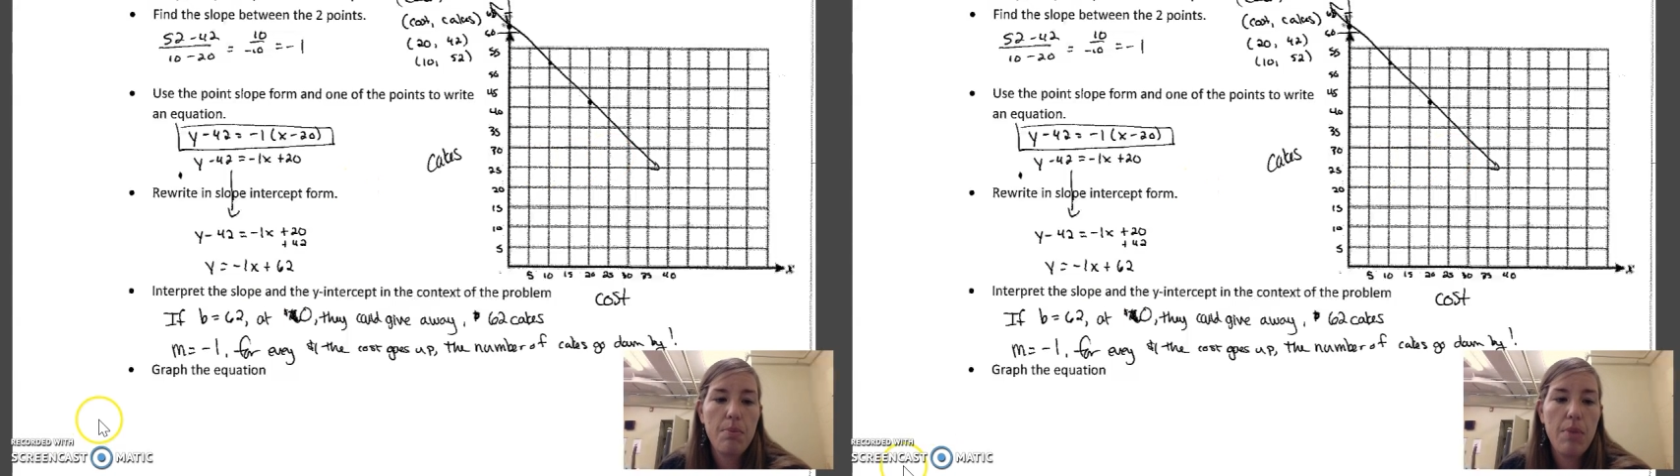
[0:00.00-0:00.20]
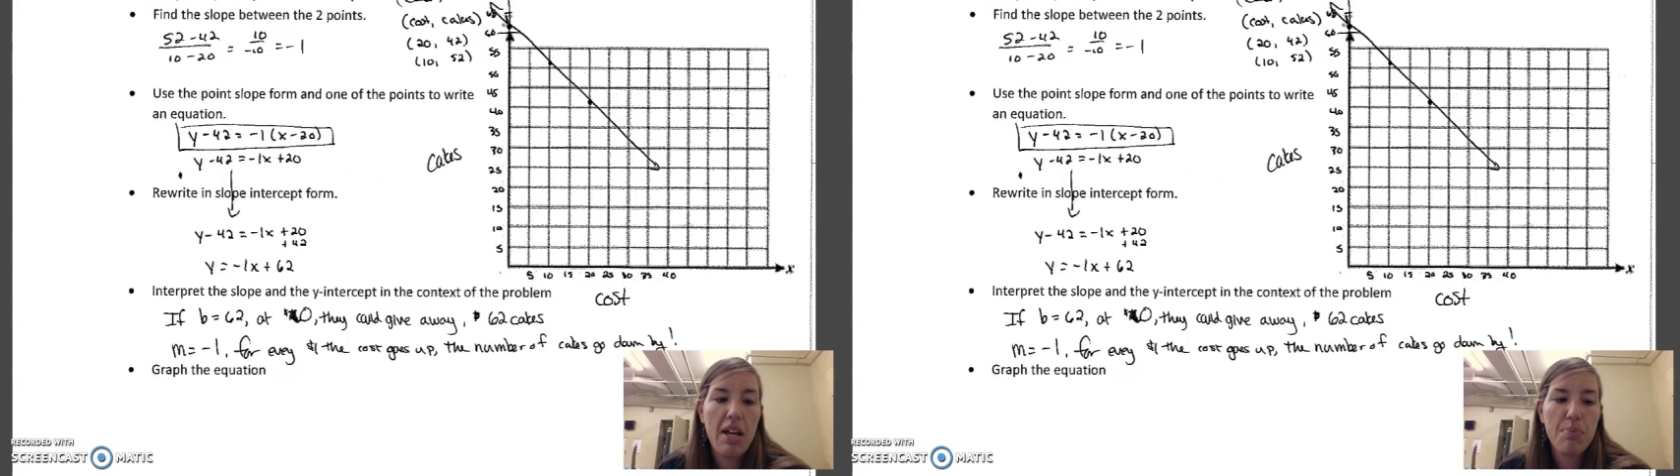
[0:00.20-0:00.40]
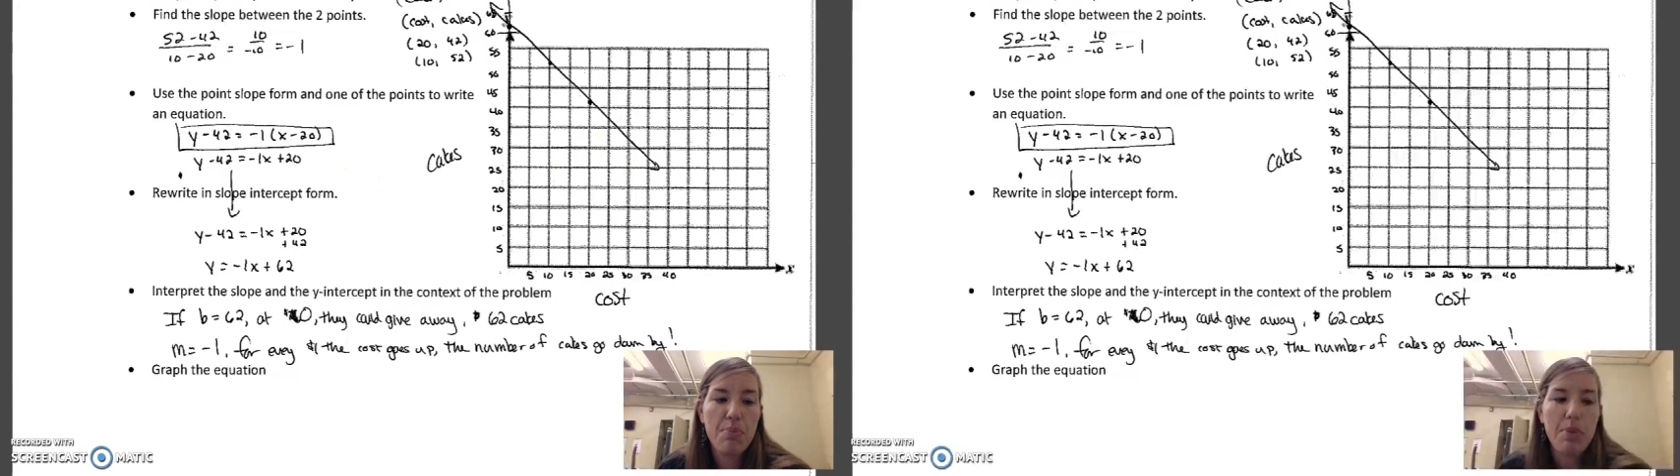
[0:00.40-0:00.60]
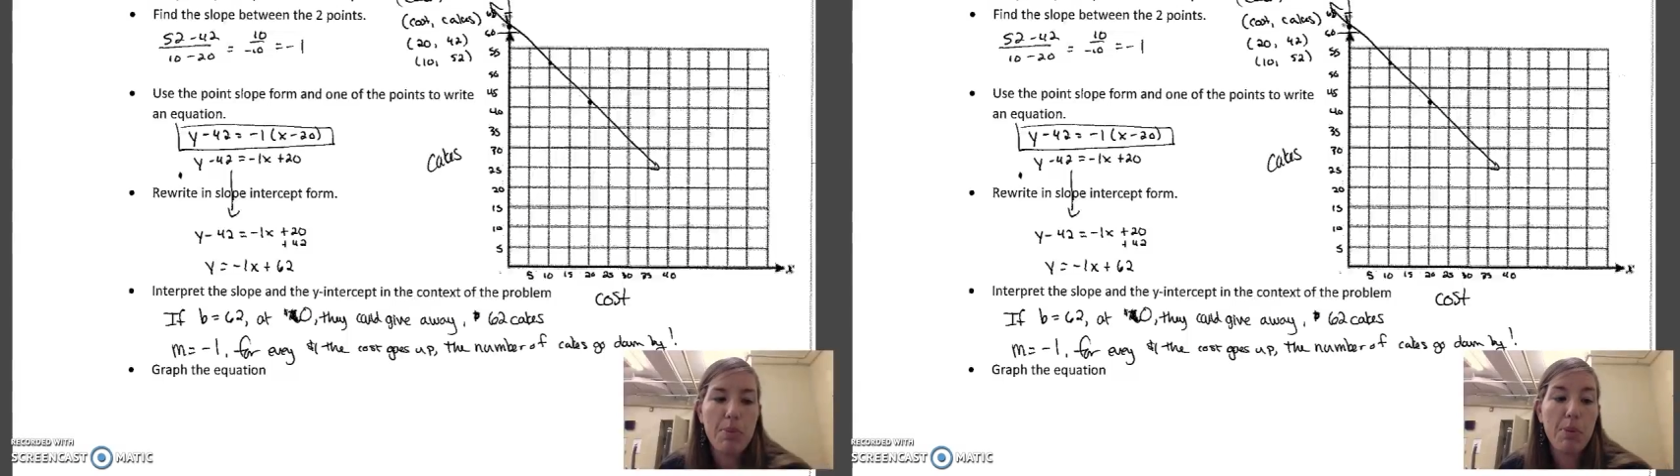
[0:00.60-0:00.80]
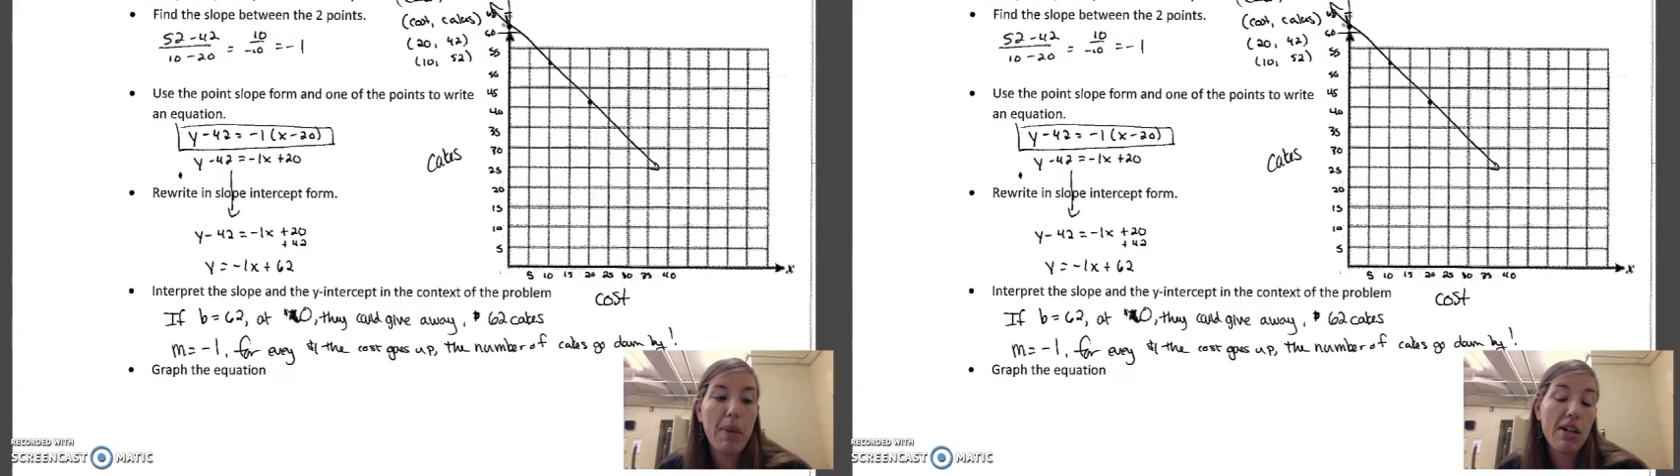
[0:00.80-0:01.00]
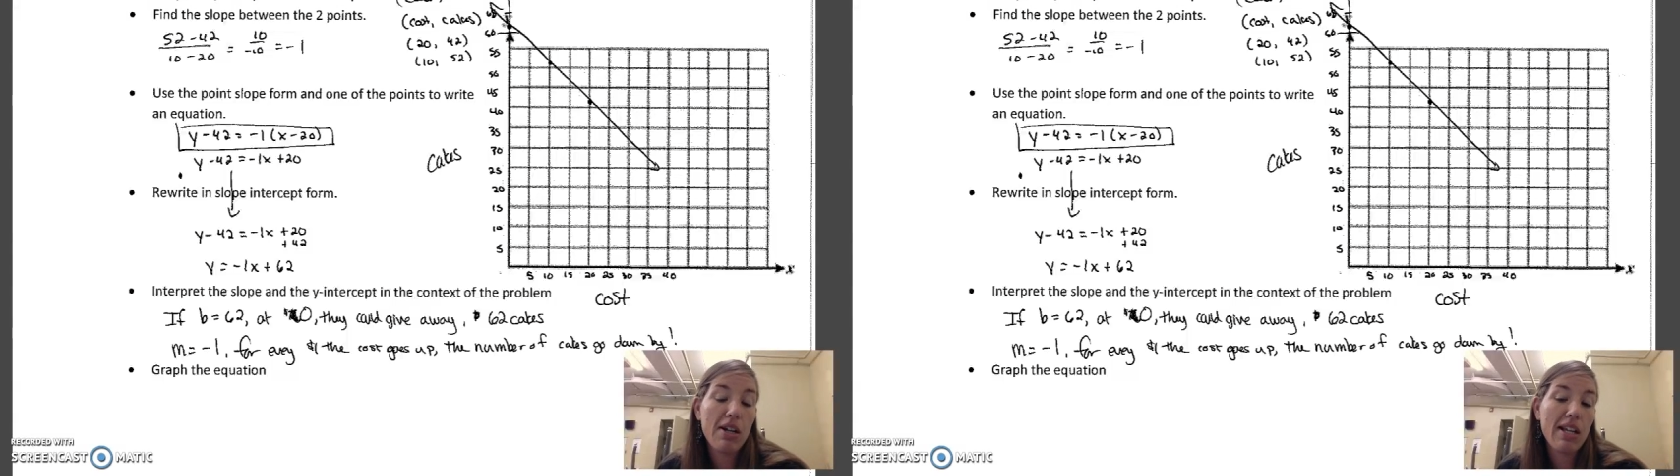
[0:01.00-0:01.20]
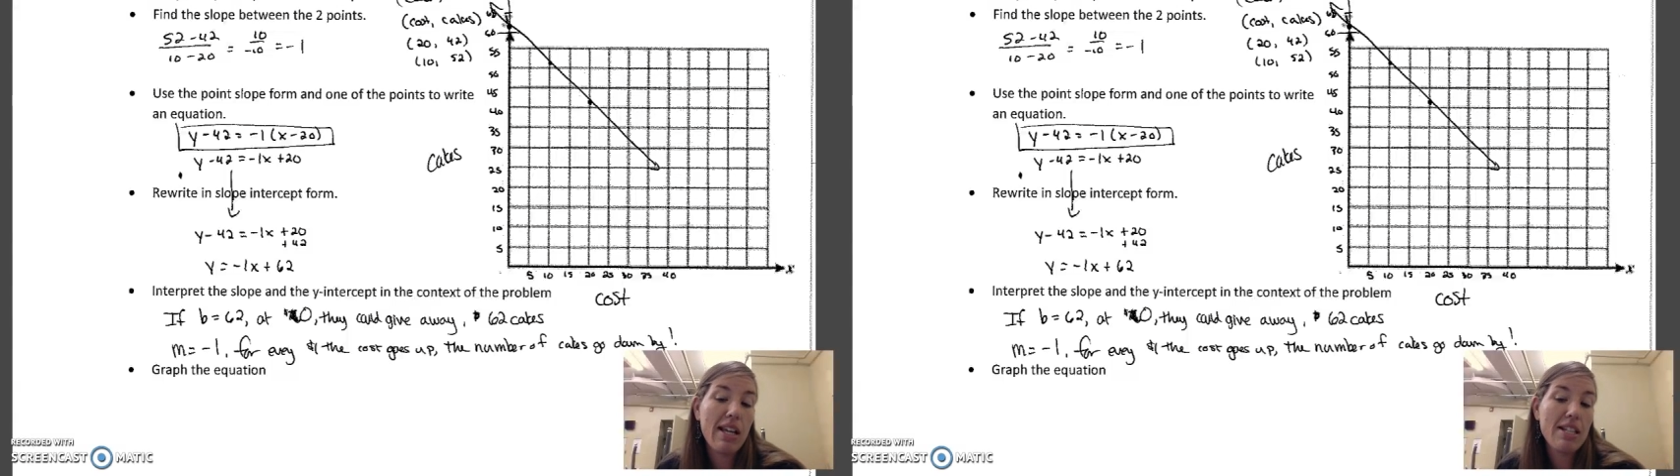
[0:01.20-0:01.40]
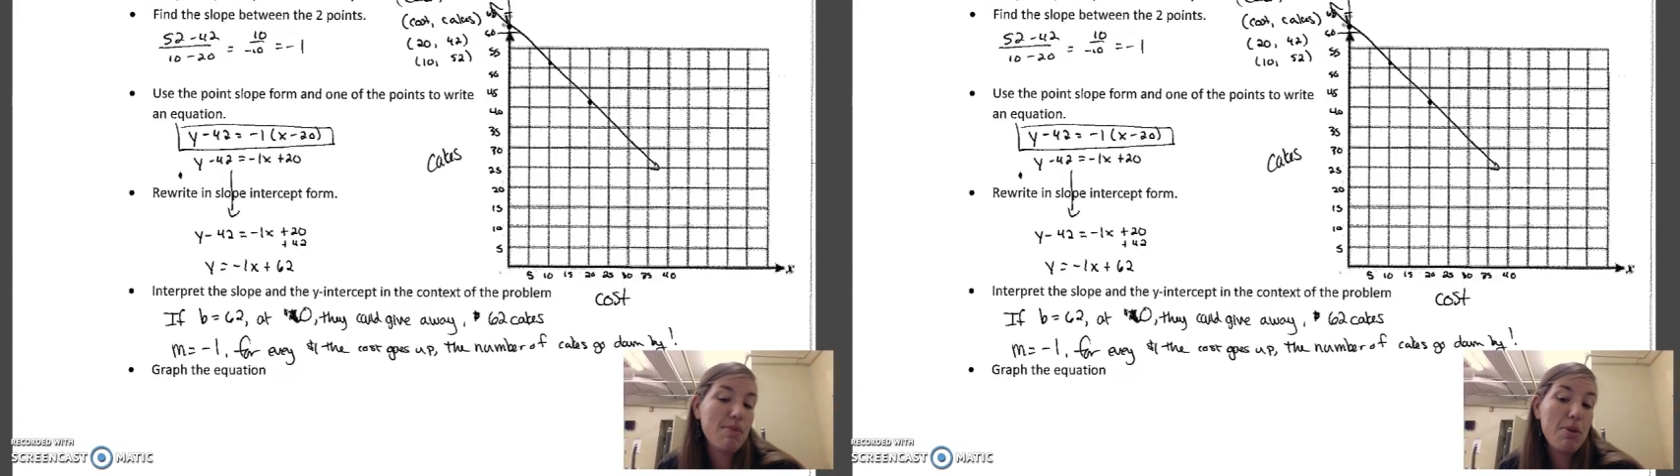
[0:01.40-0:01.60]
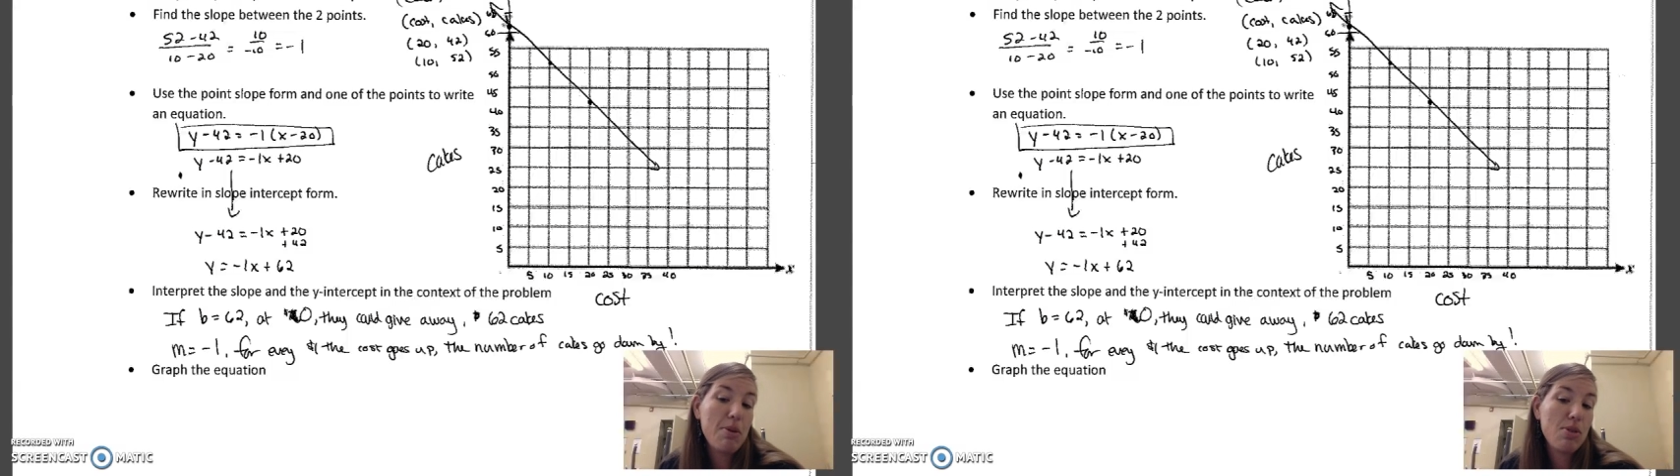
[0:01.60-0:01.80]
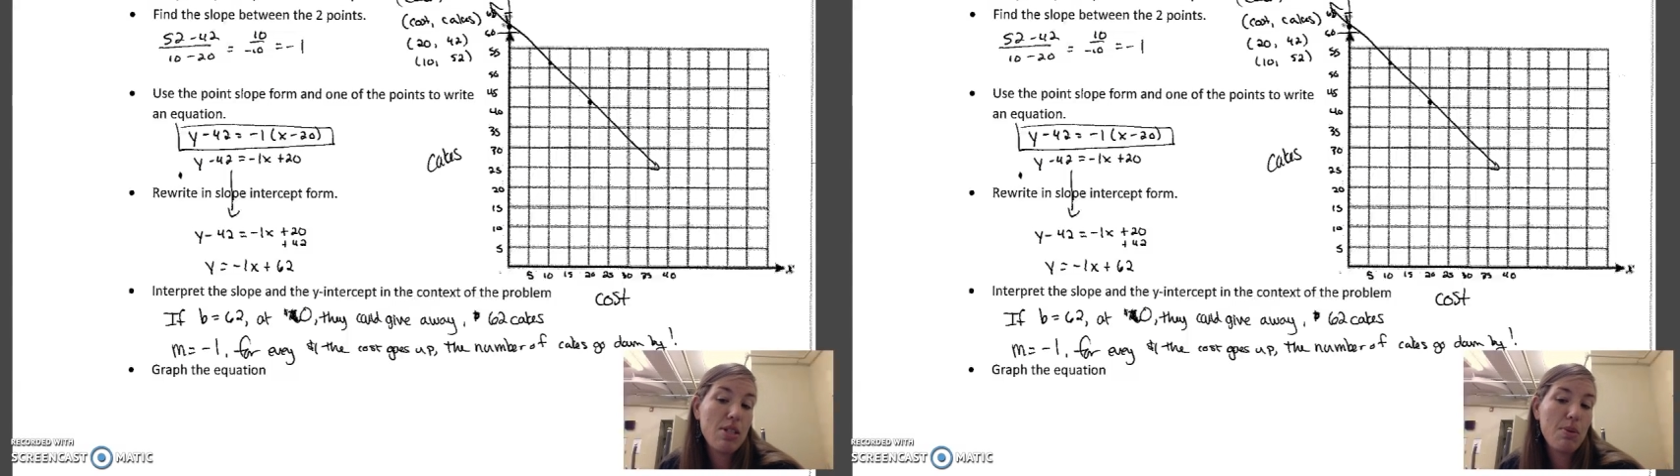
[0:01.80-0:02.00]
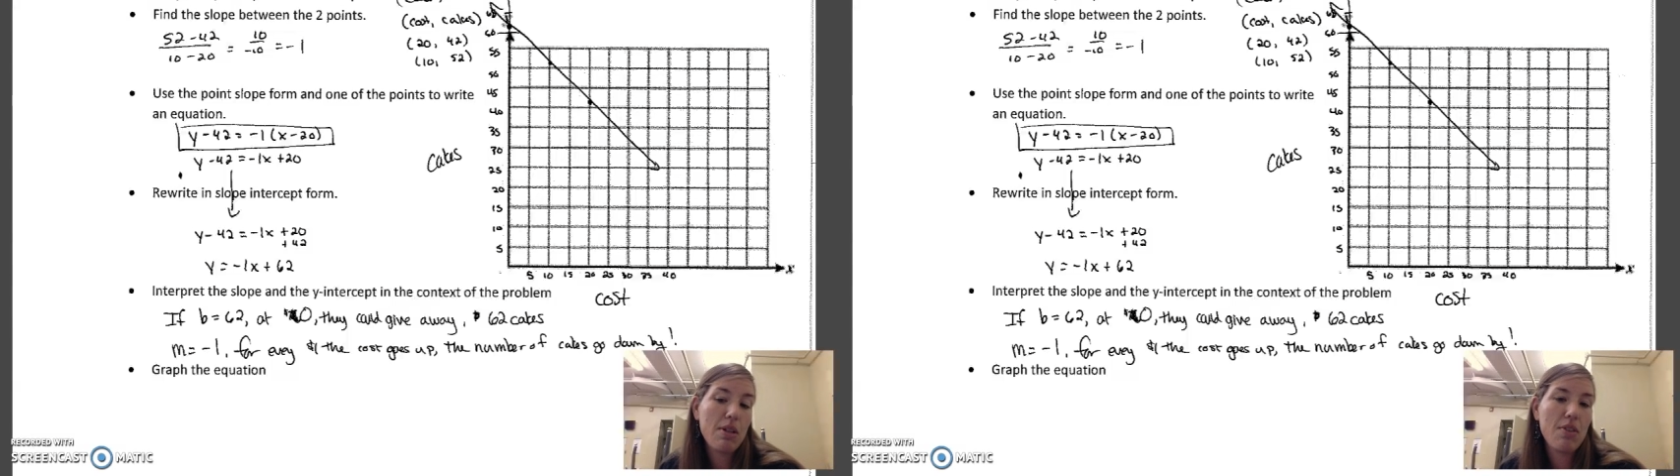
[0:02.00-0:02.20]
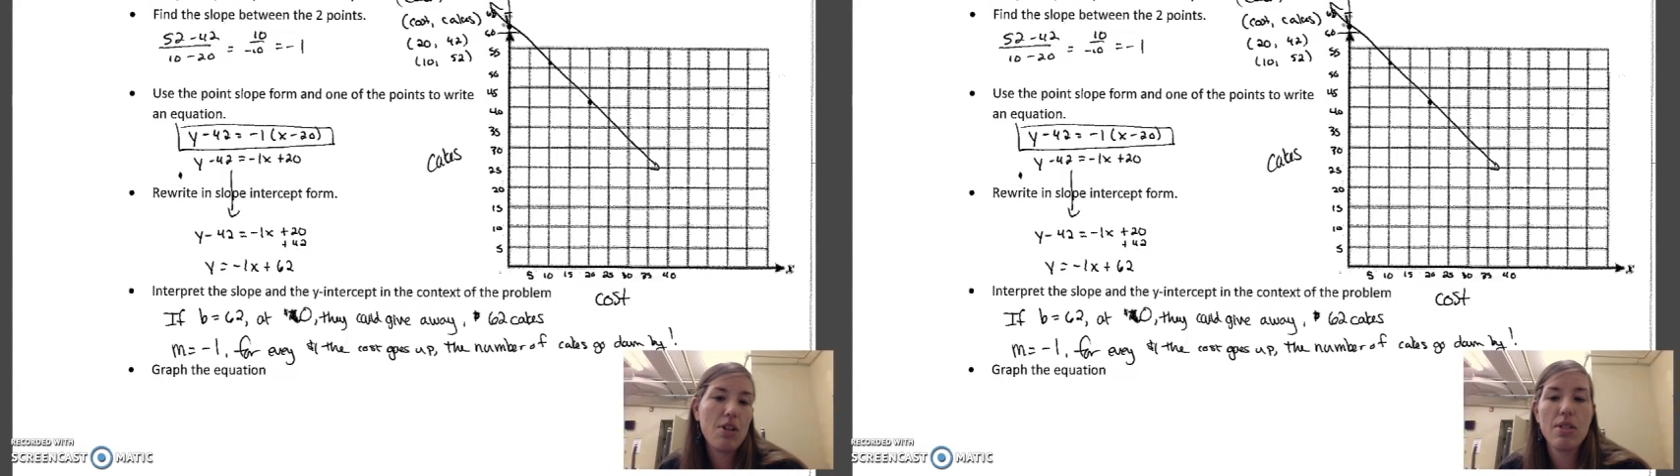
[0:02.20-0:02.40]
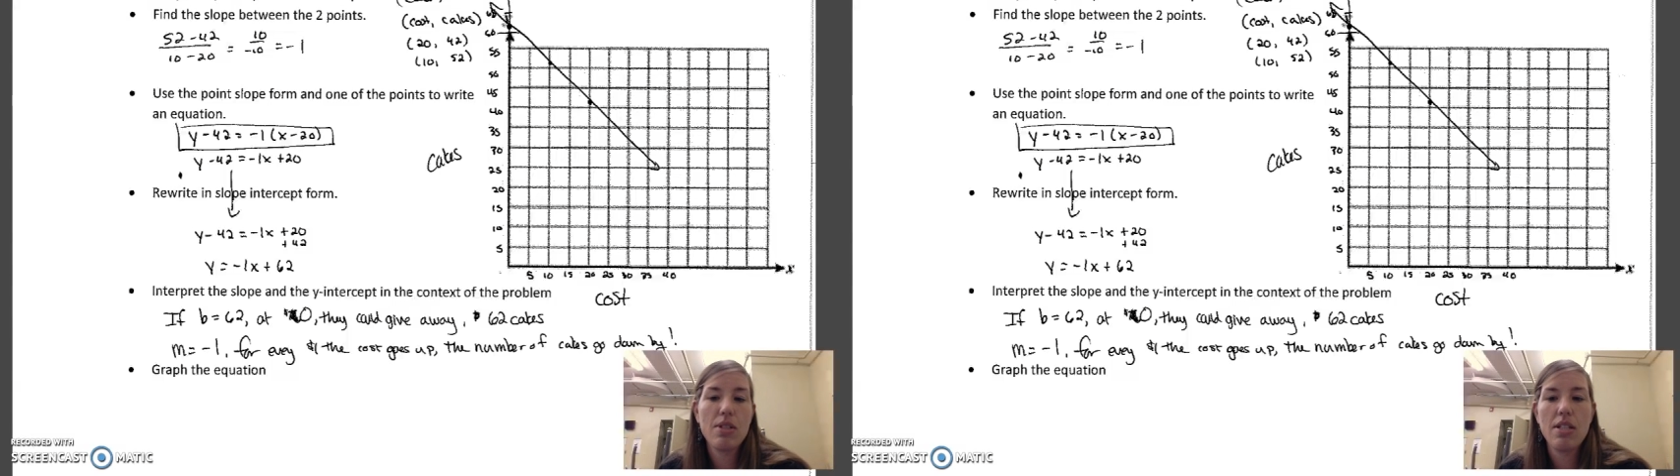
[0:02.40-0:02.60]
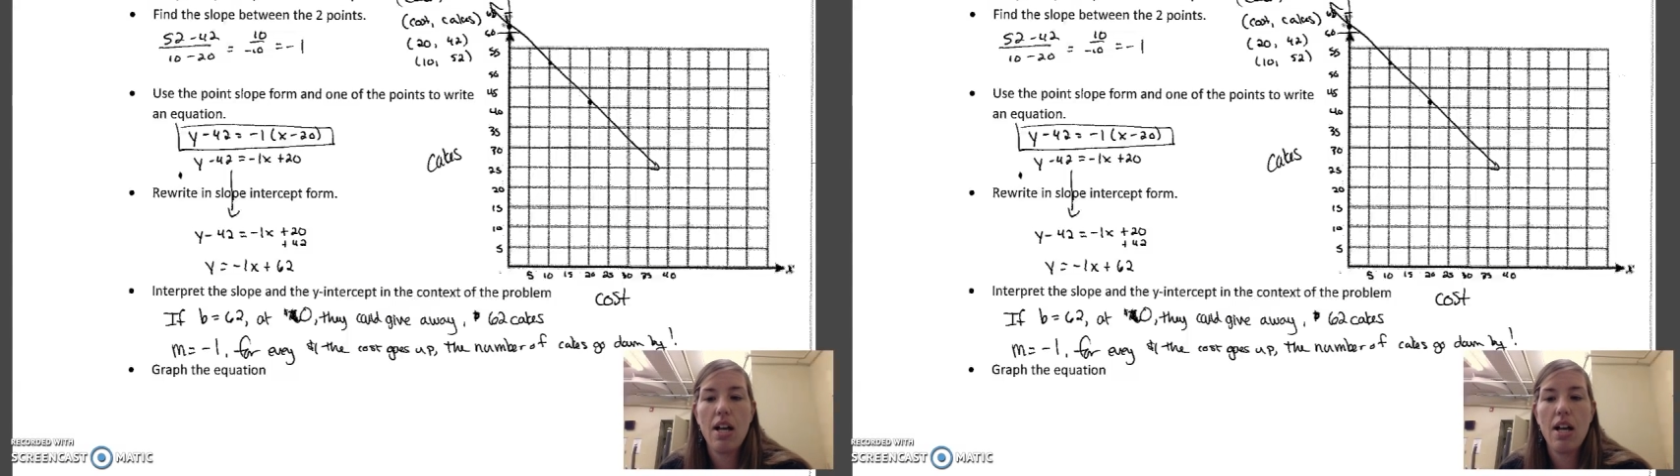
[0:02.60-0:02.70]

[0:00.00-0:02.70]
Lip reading: And be prepared in case maybe you see one of those